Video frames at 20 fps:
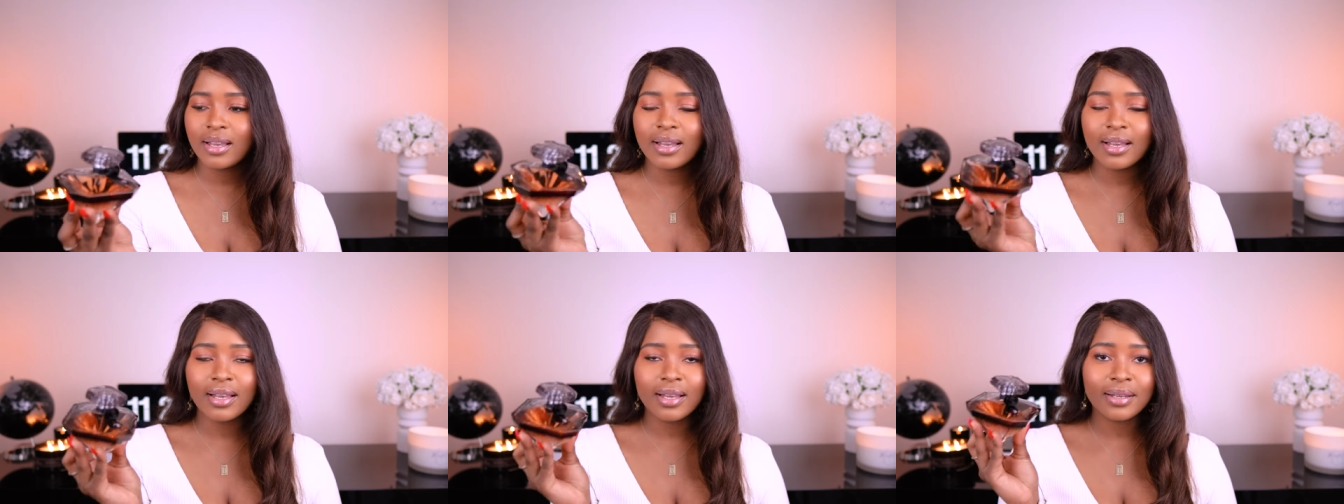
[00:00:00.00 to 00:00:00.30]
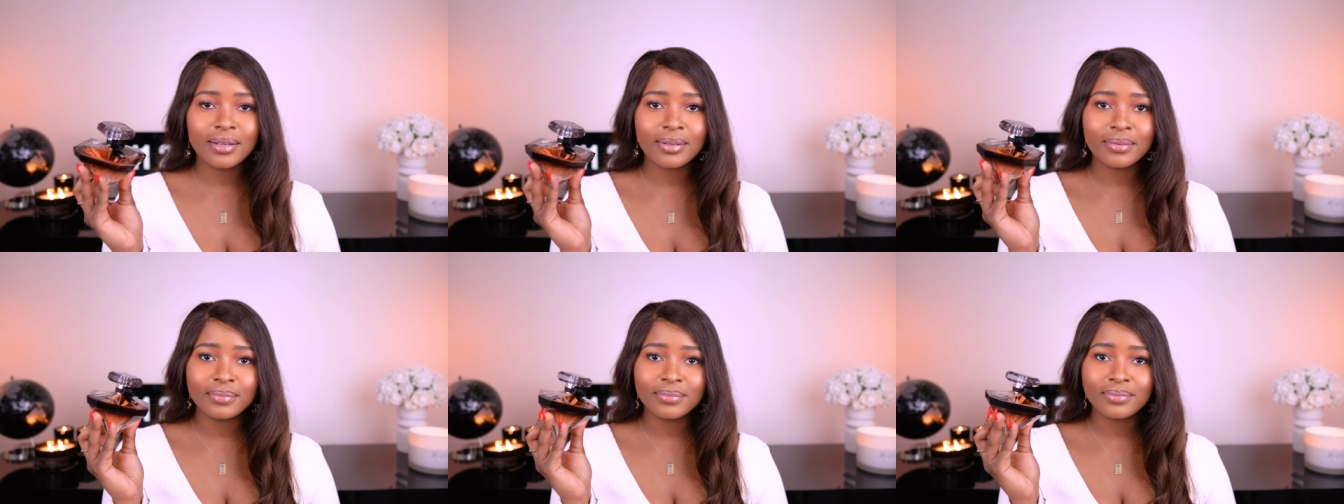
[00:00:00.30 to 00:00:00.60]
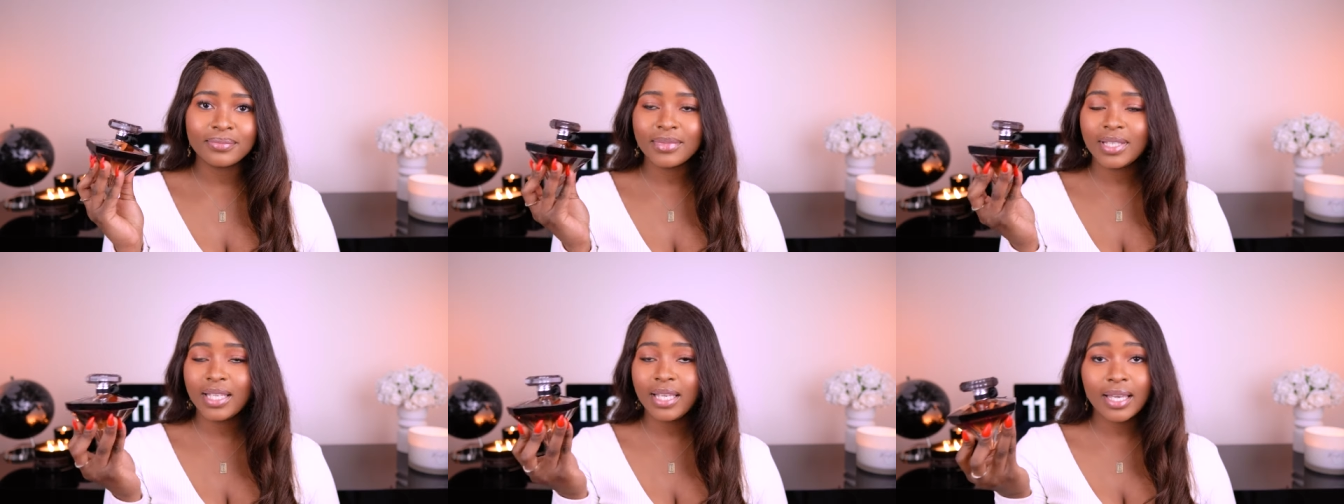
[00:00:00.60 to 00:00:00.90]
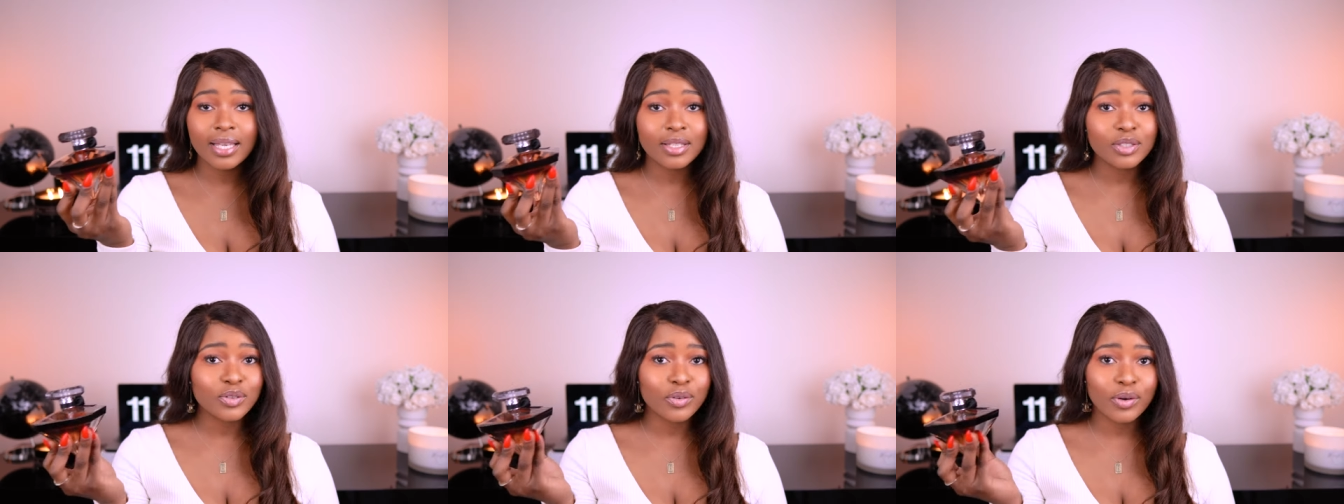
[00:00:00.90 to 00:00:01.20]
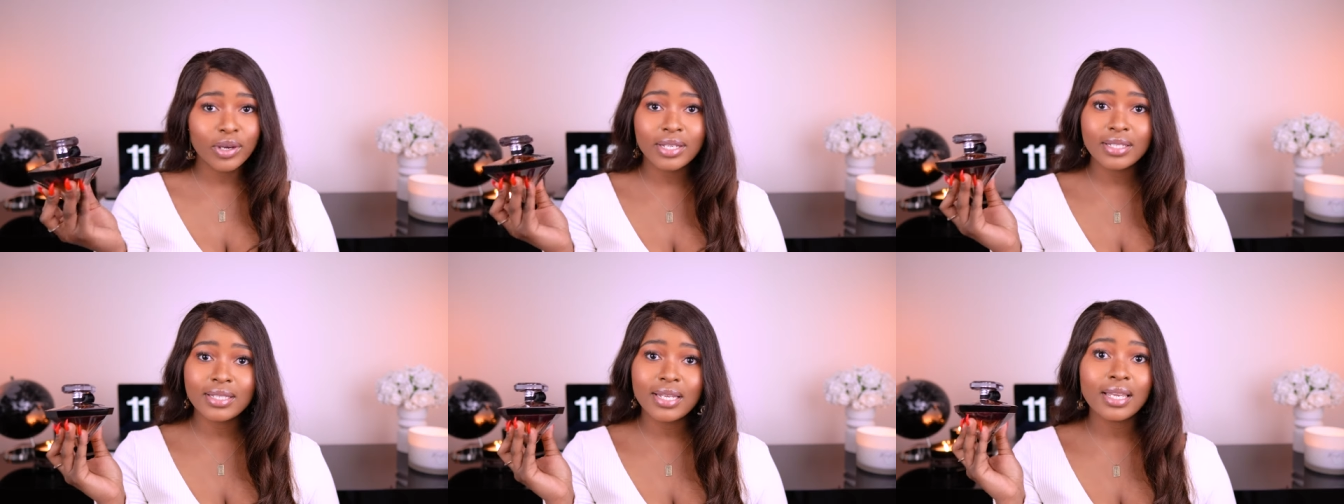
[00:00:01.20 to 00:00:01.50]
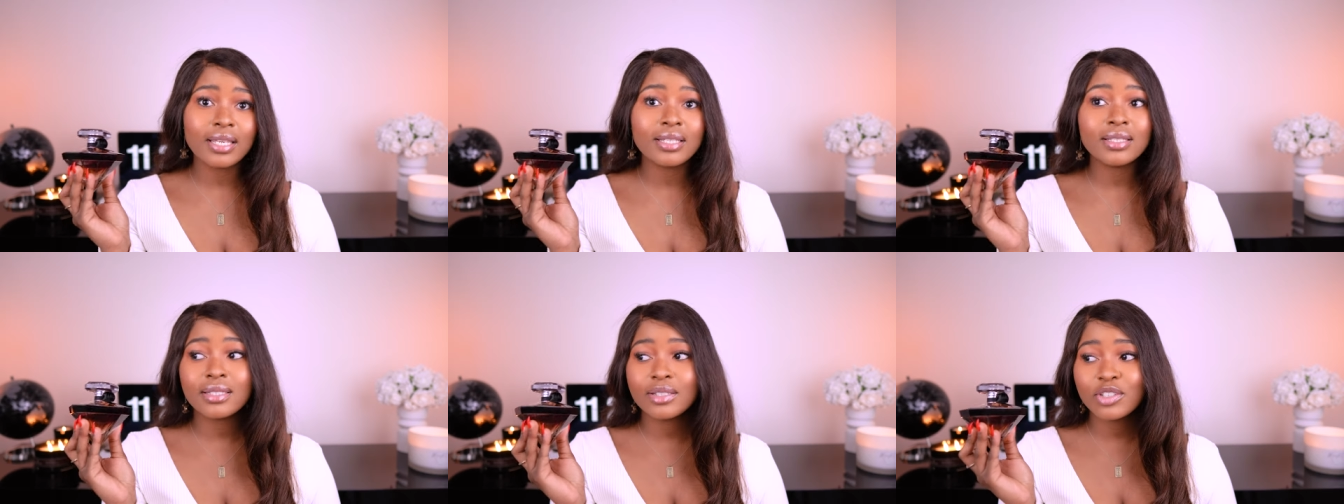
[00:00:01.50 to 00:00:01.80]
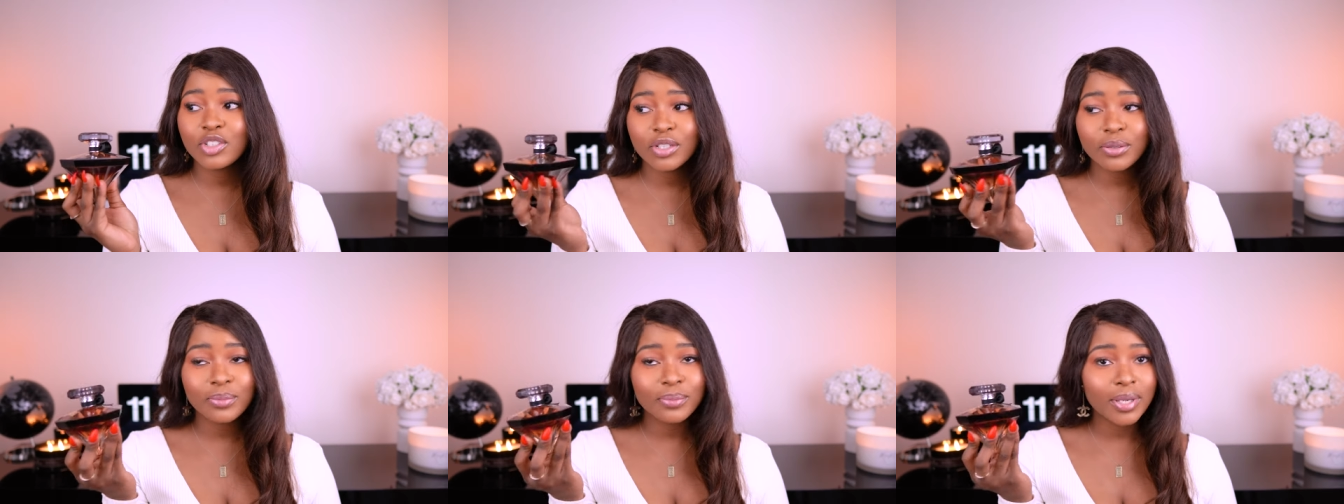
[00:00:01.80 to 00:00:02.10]
Um, he has great taste
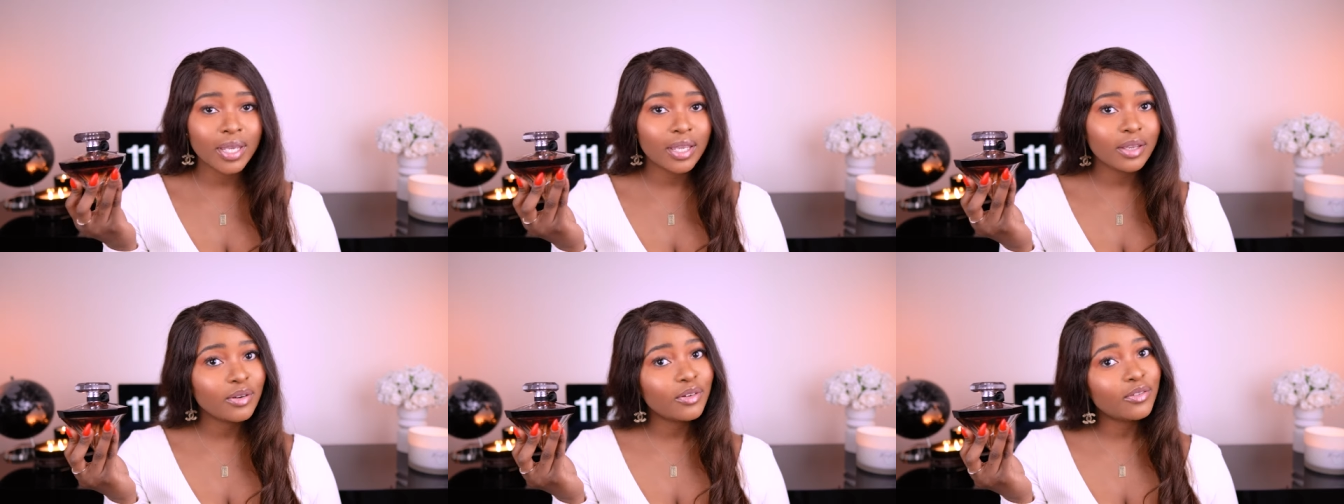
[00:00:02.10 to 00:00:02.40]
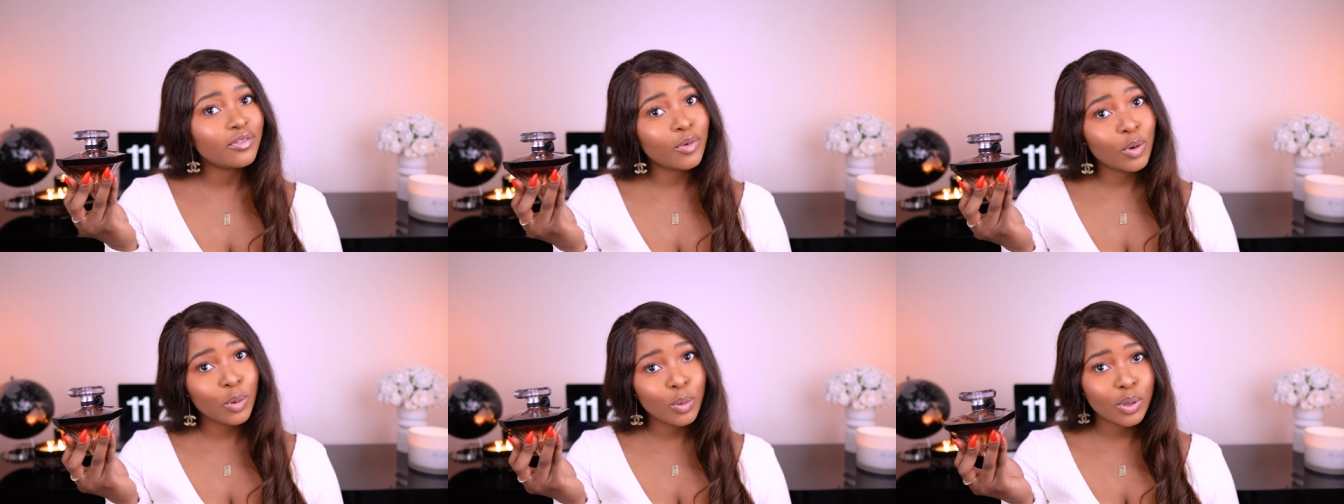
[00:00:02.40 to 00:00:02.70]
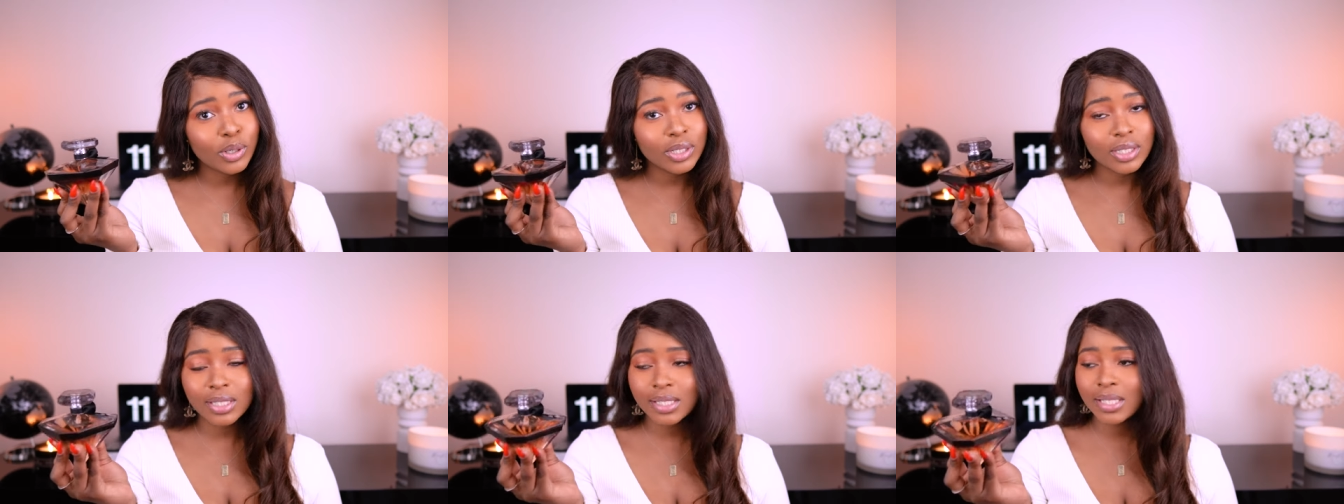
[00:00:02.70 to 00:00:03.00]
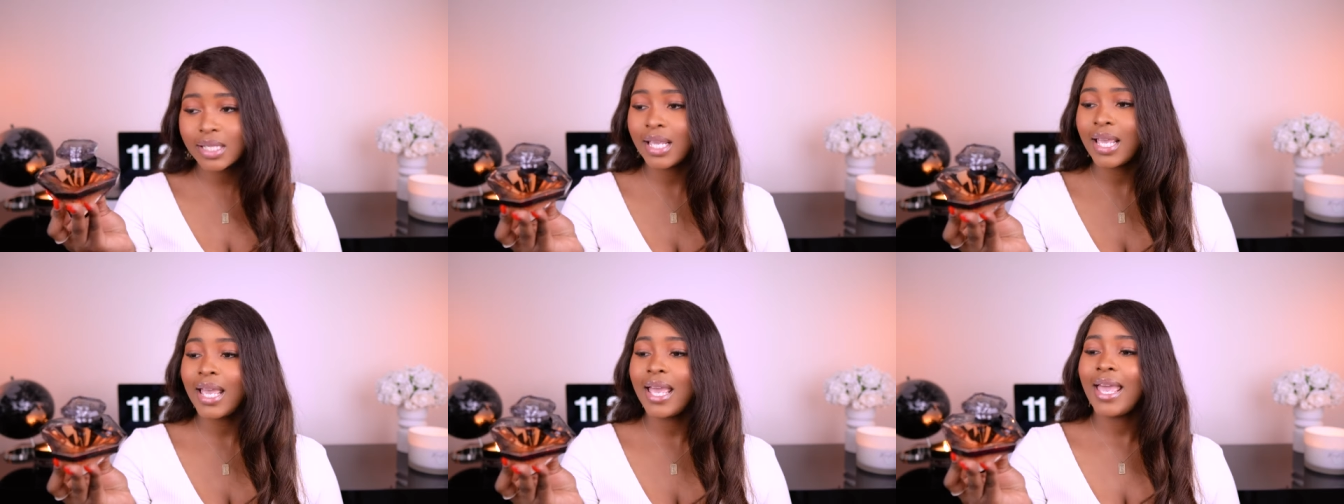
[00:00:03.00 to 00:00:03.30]
in champagne, of course.